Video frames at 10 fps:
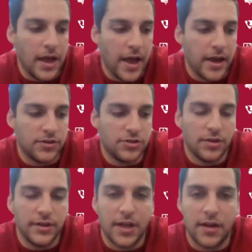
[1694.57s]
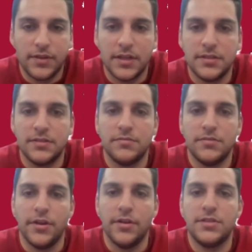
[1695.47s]
And shortly after his
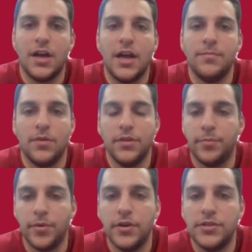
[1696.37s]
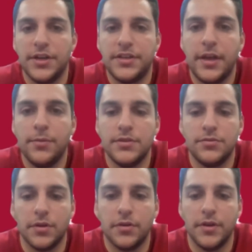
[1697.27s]
time on the project, he
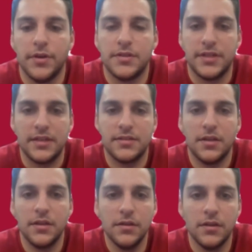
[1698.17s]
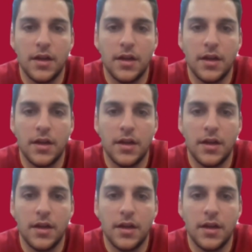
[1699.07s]
was recruited to Tesla